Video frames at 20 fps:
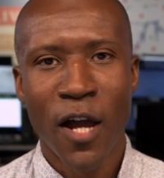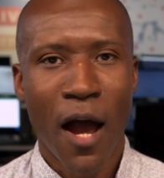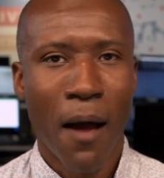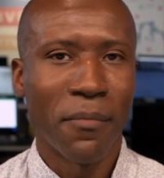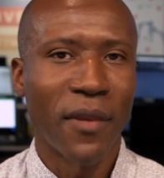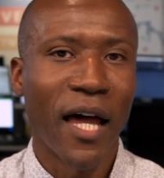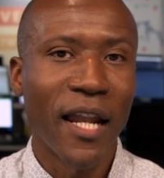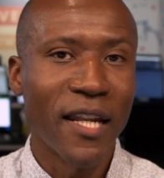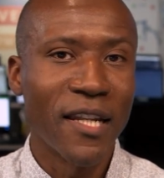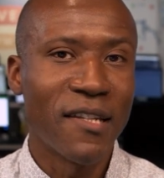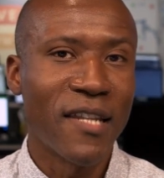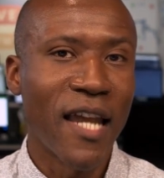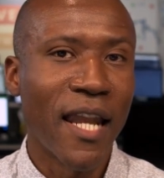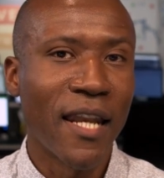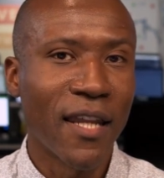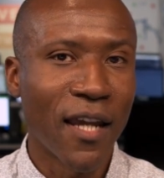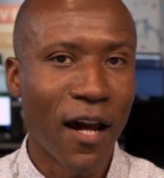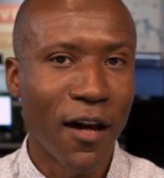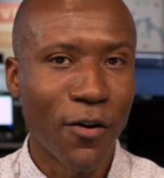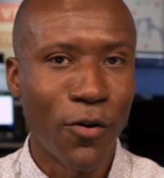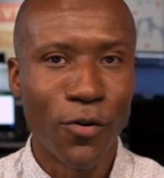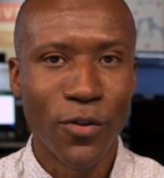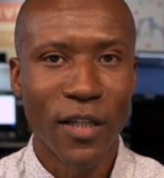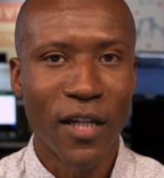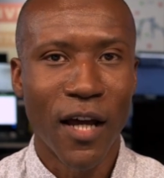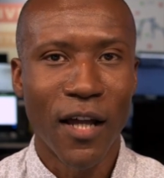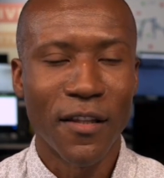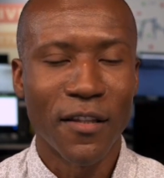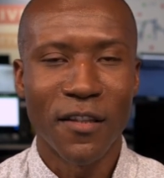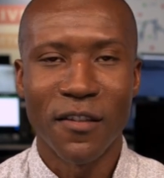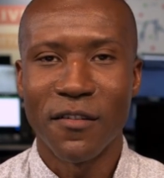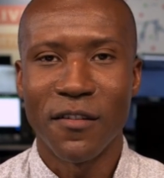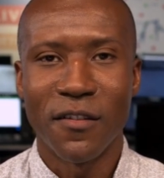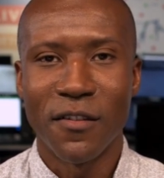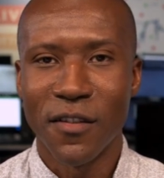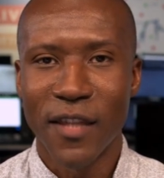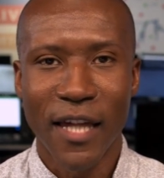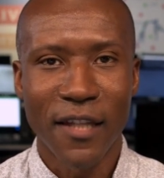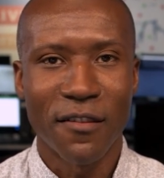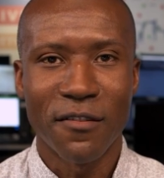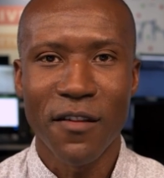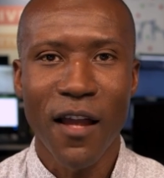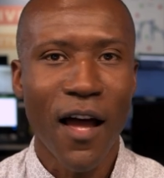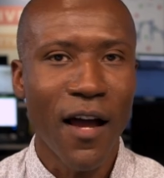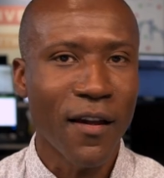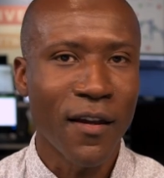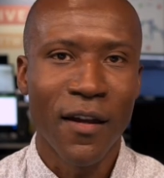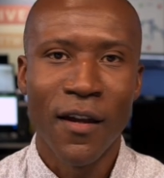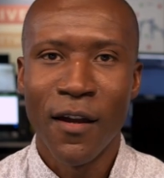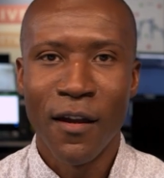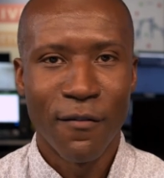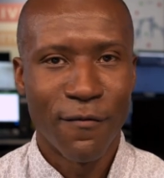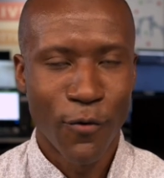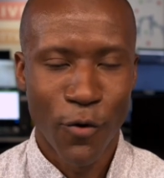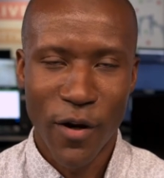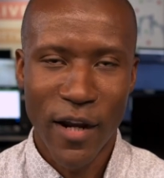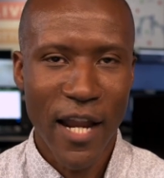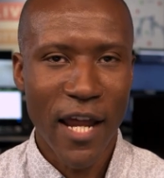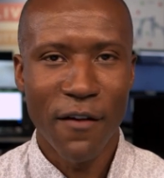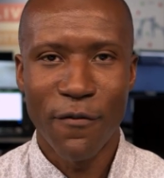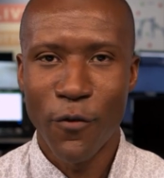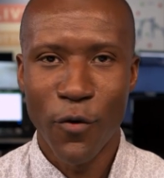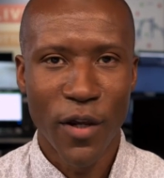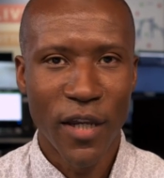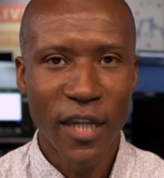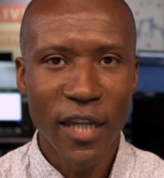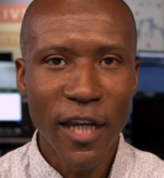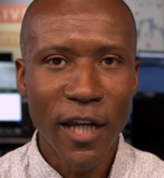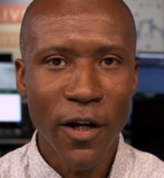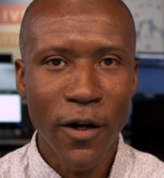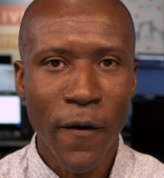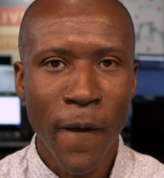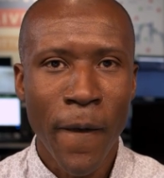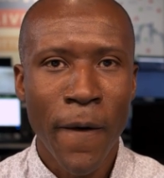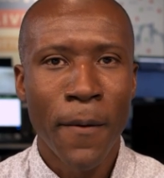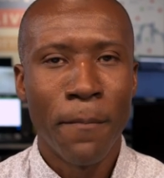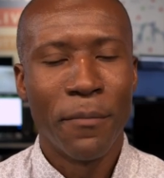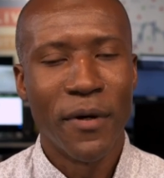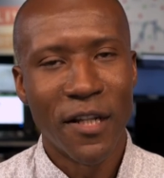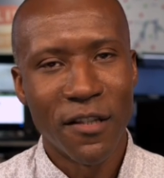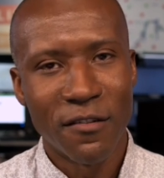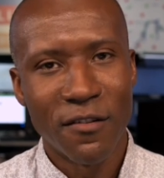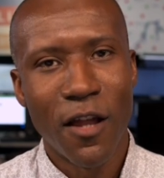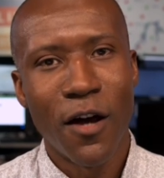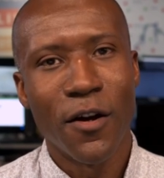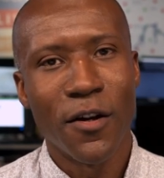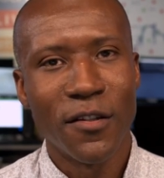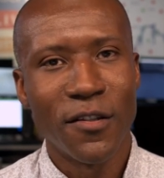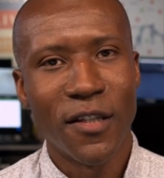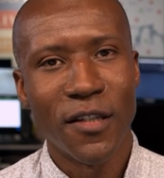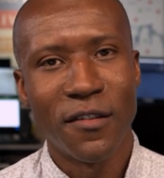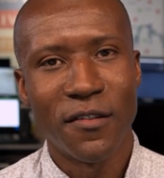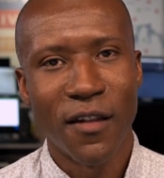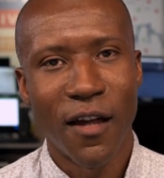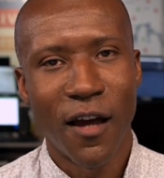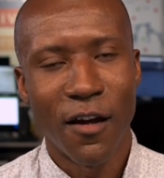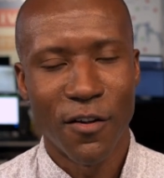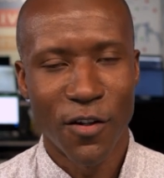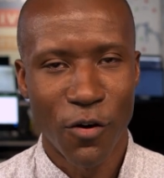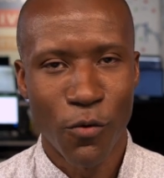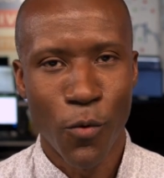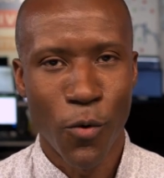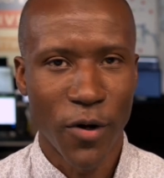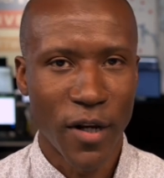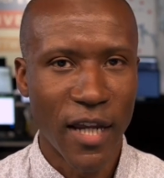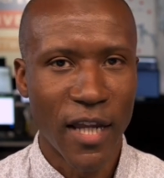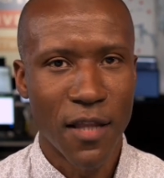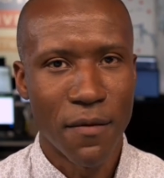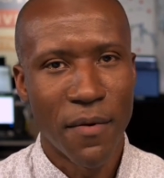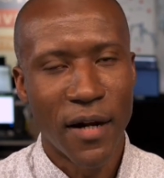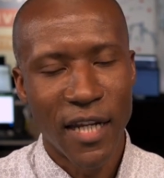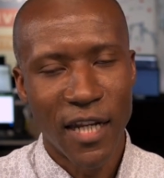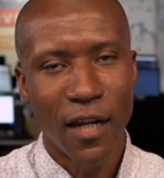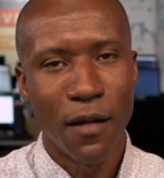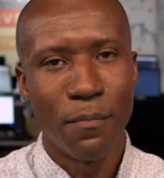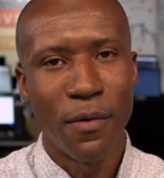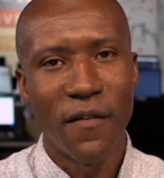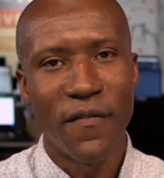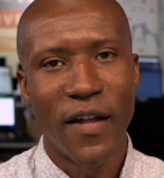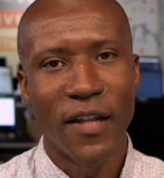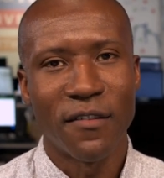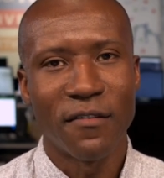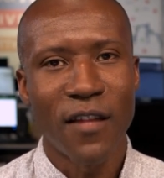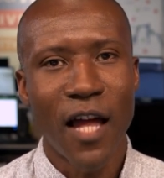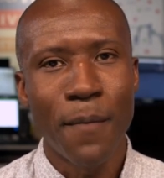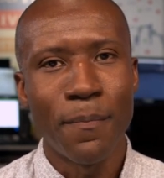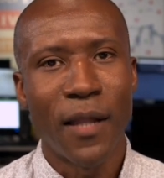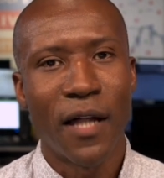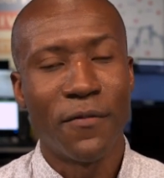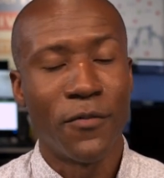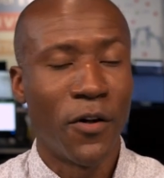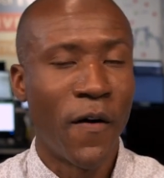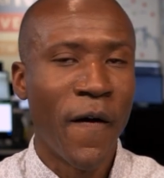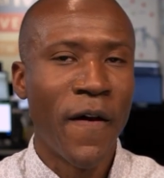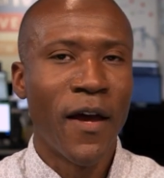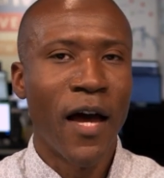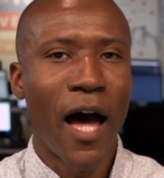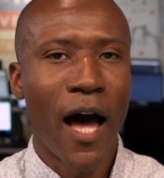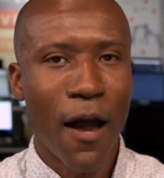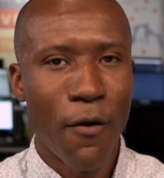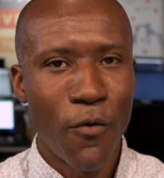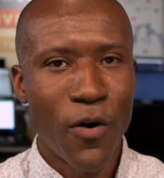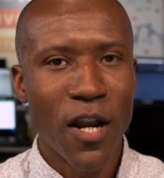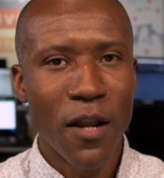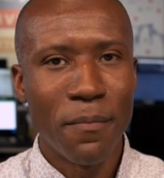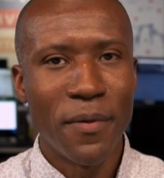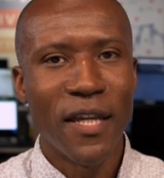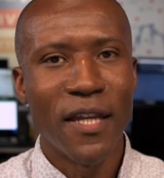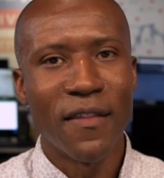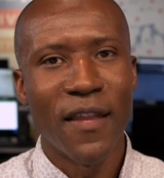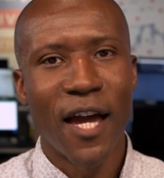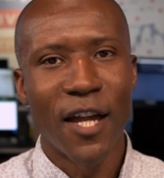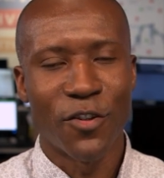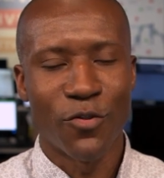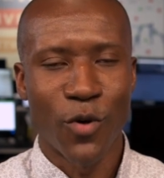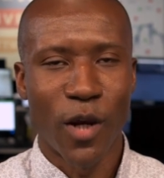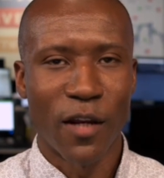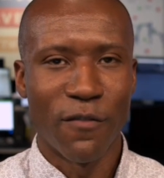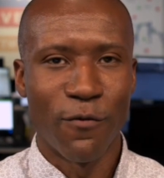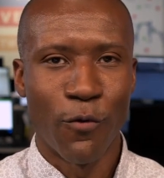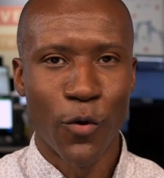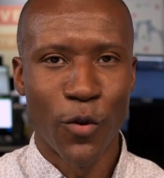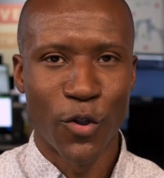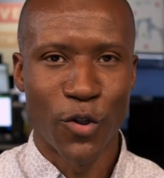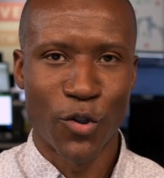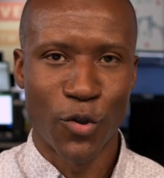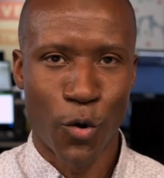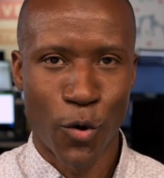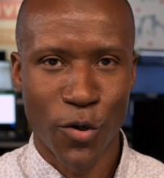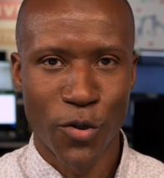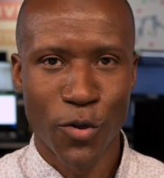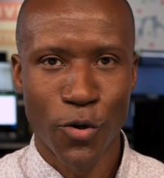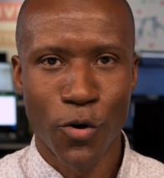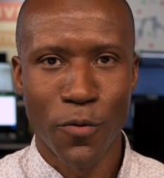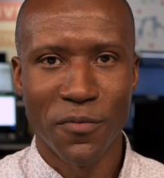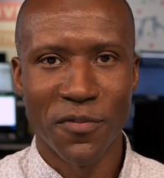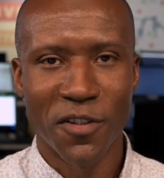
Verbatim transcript: I'm not intending on holding on to that stock for a for a year, but as long as it's uh, you know working in the money and above that stop level, I want to be in that trade for the short term.